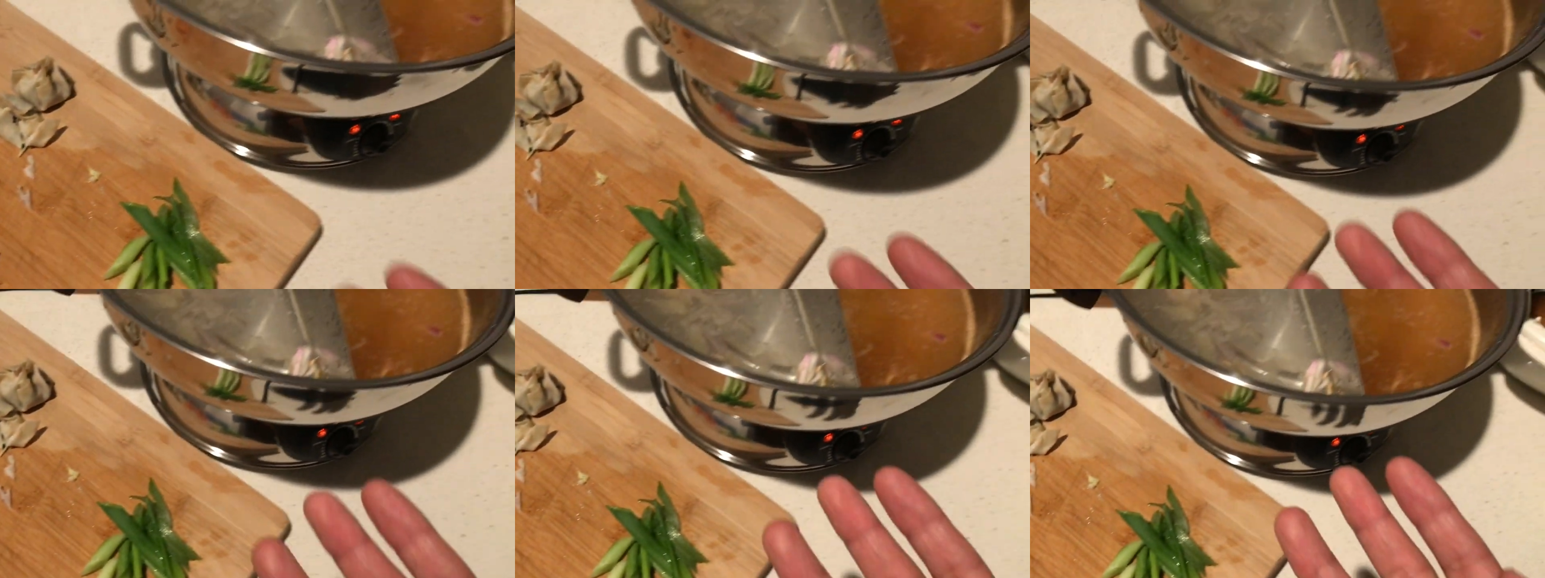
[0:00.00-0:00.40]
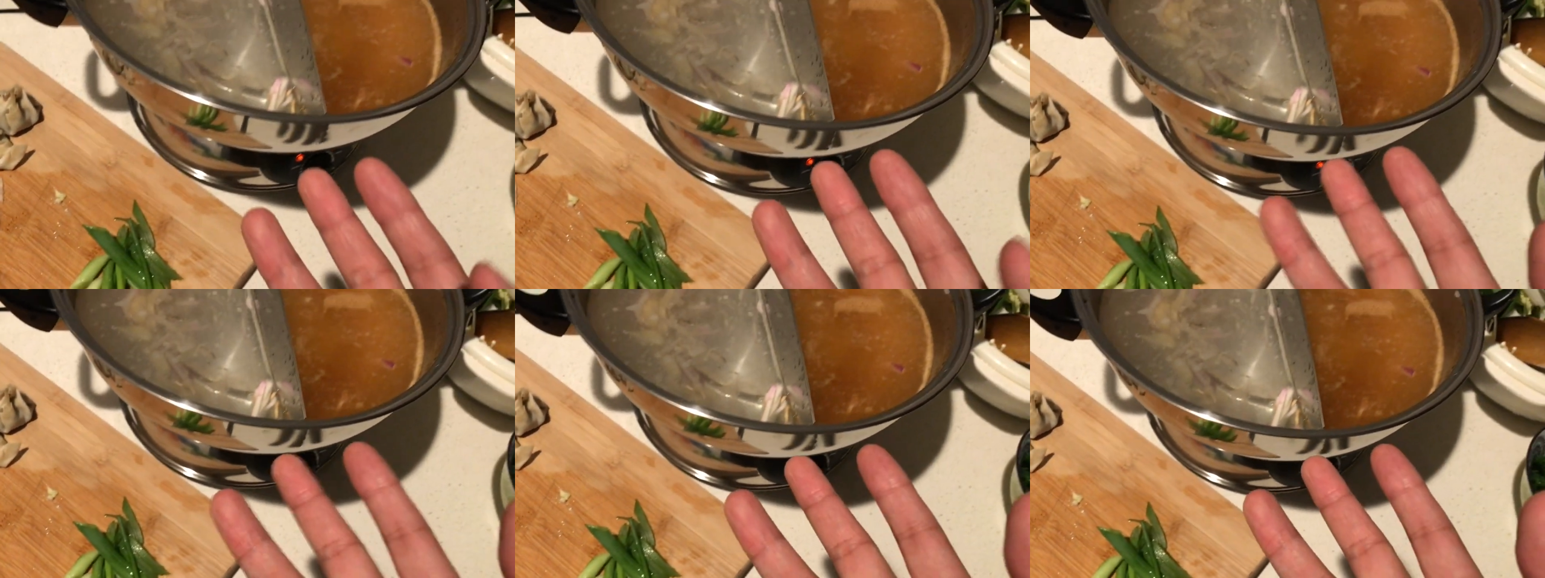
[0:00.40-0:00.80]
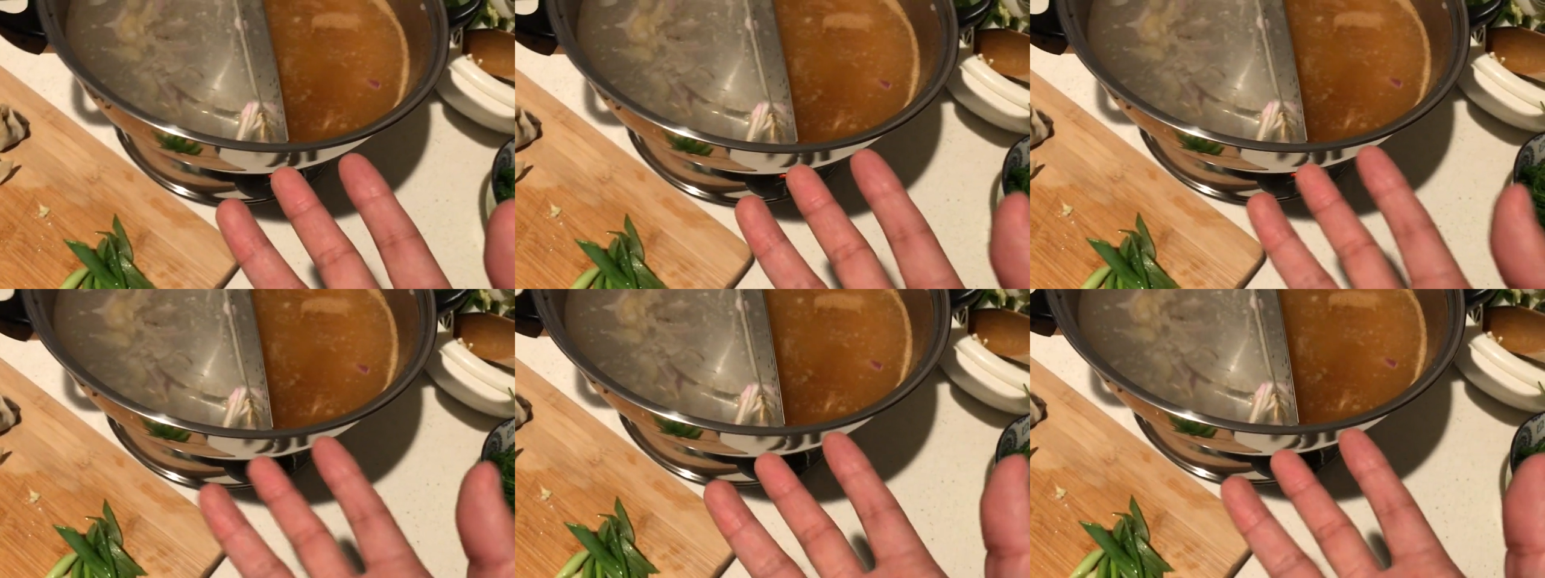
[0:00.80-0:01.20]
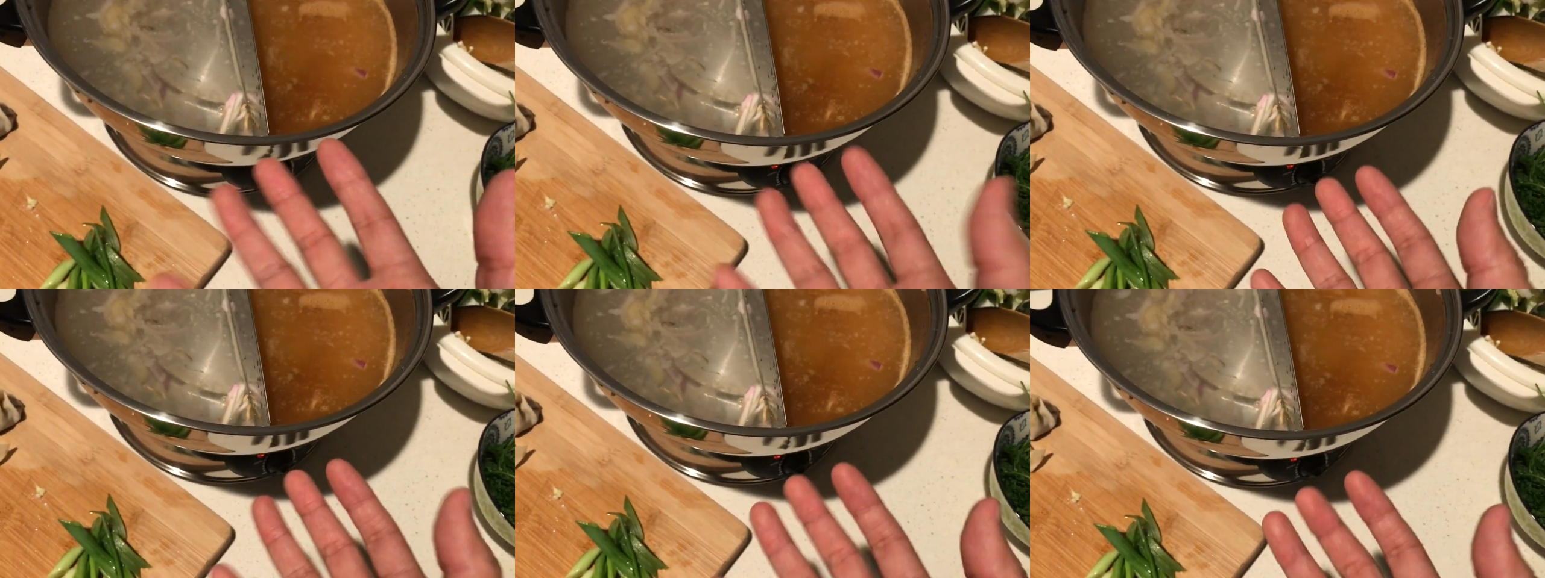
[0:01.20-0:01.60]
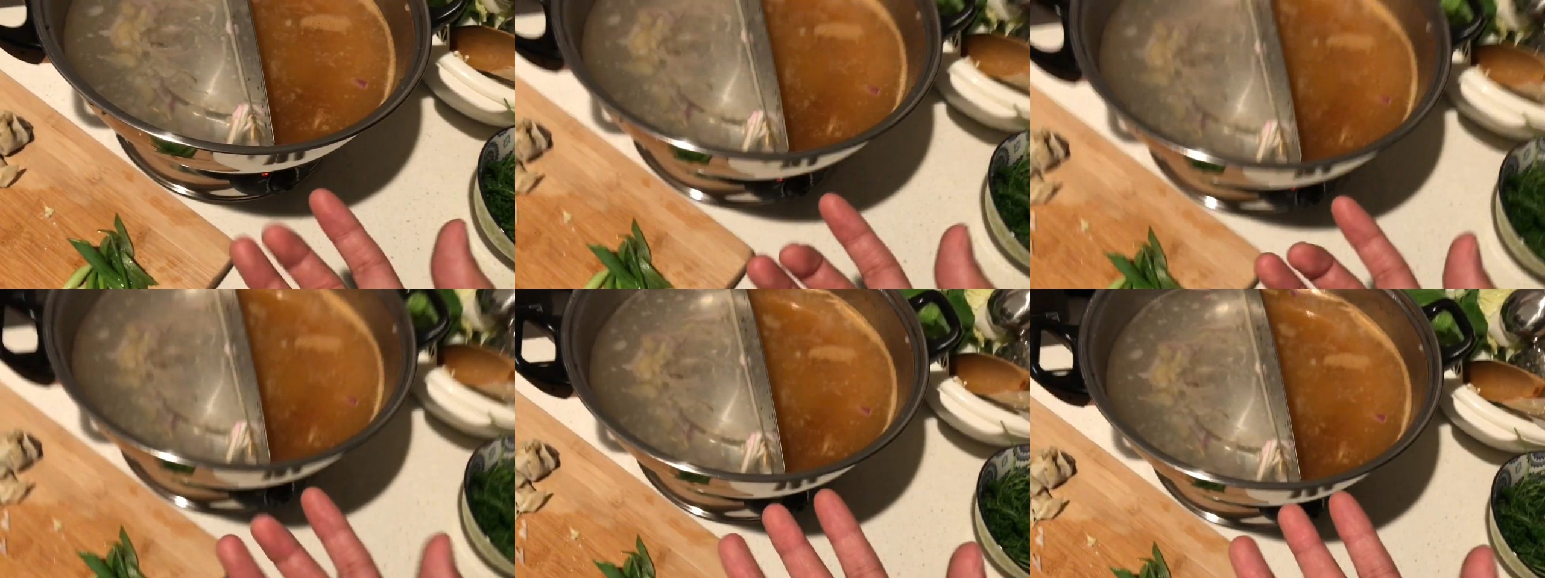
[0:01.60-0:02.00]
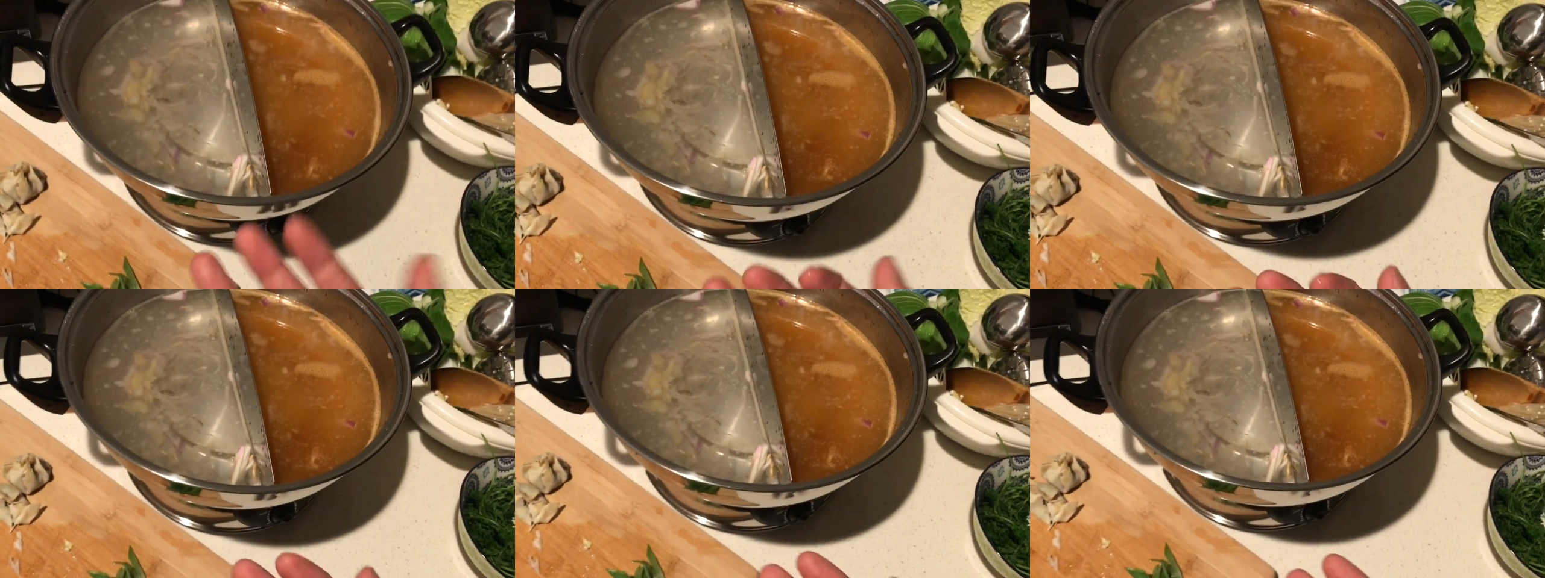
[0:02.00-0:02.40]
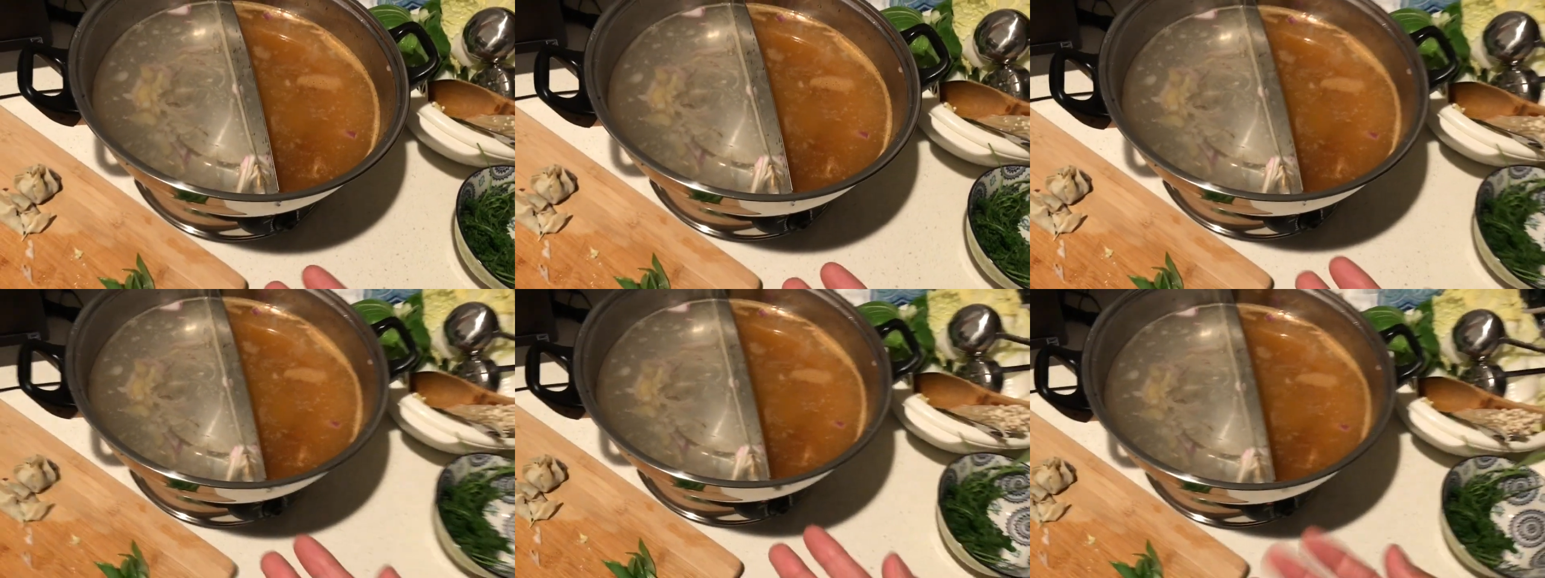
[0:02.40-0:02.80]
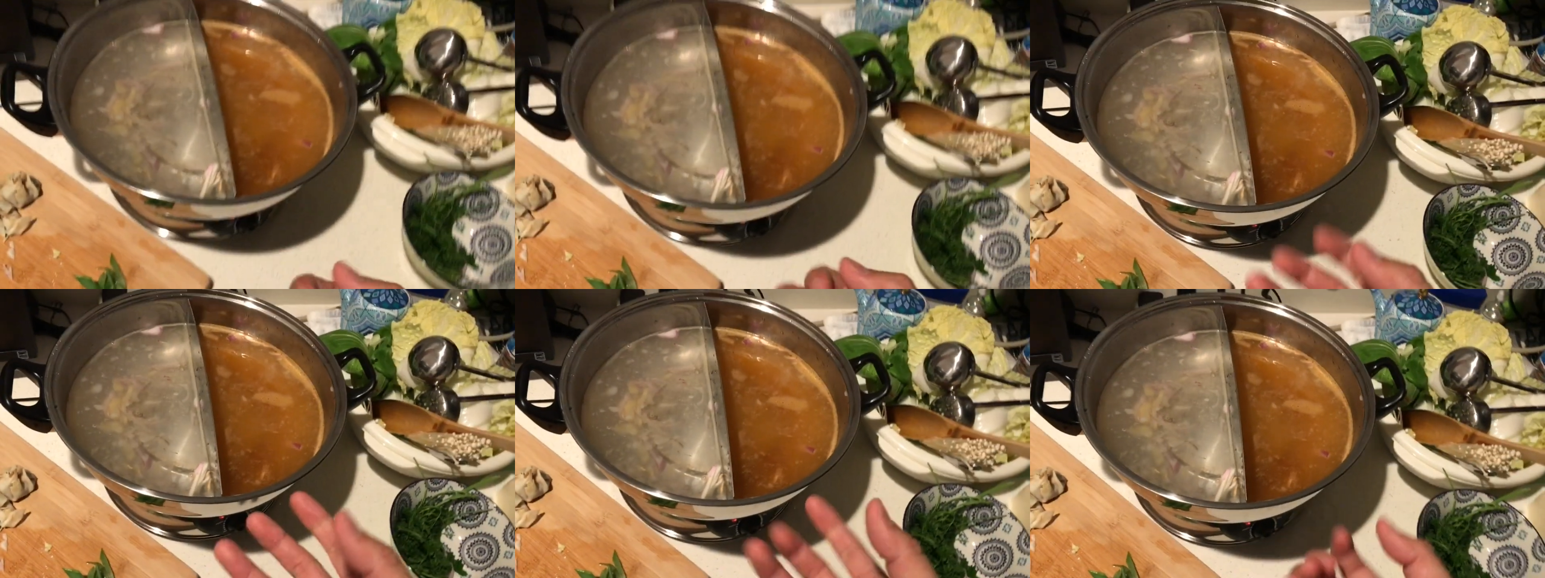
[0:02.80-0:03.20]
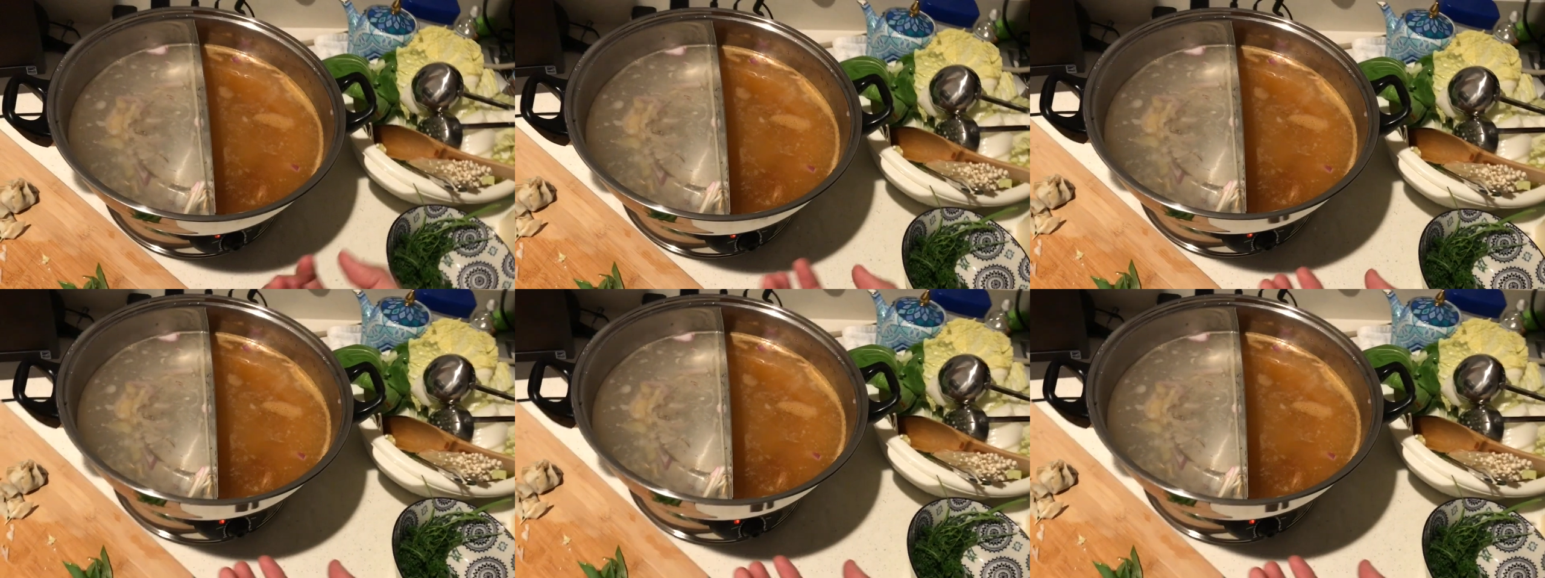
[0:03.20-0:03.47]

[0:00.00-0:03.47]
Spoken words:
No face is visible, so there are no lips to read.